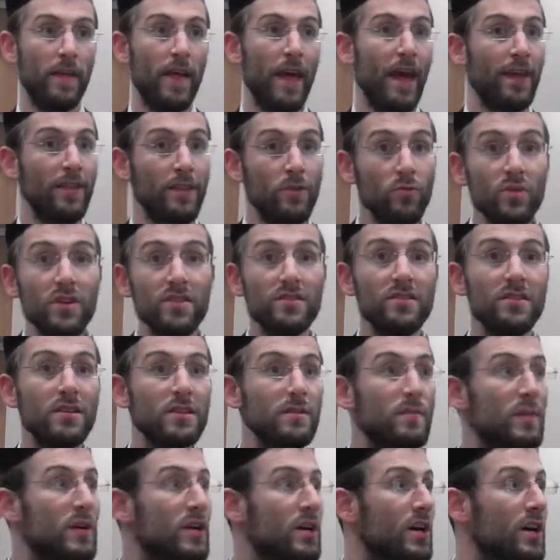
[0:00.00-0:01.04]
And the reason
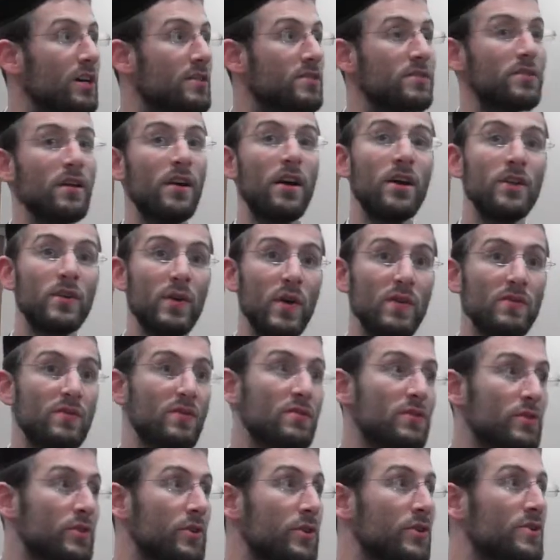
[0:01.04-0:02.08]
is because
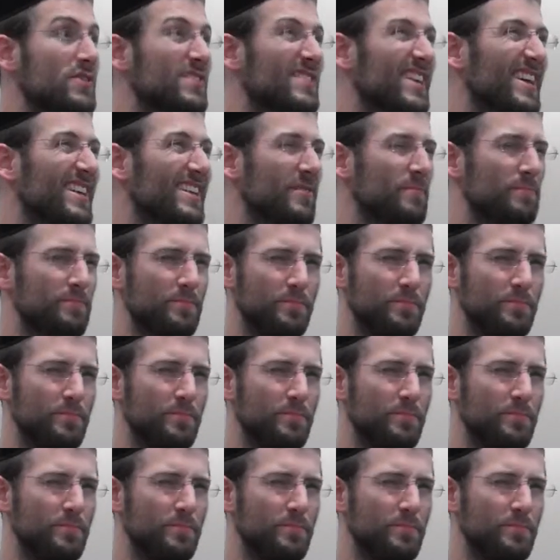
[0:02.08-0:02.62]
Tosfos learns that